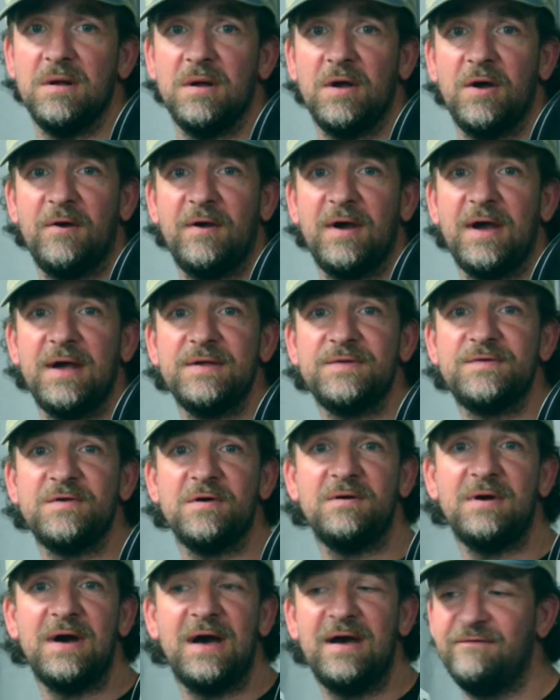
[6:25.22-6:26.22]
Alright,
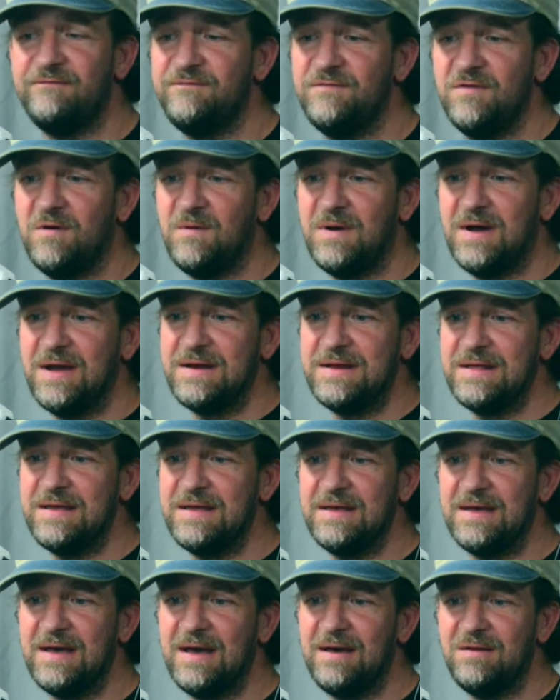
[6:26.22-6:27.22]
so I've no
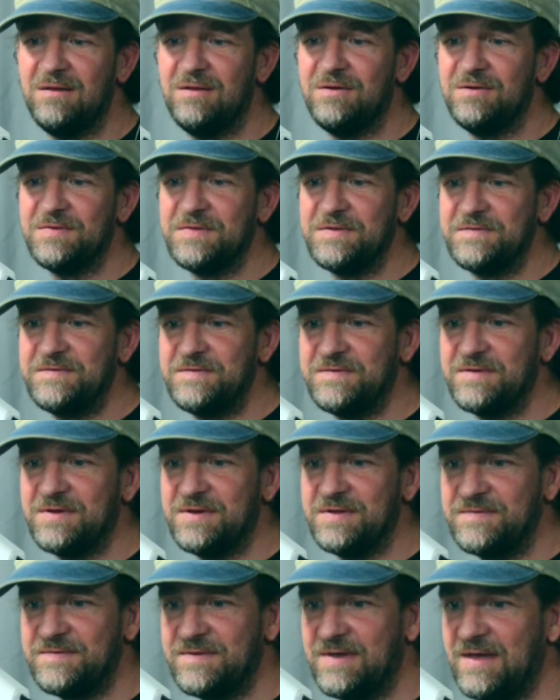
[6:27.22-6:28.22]
idea how long this is going
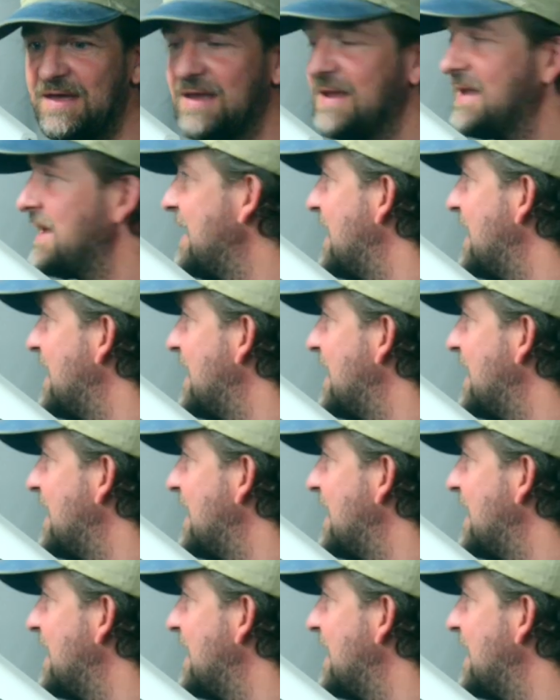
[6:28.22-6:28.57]
to take.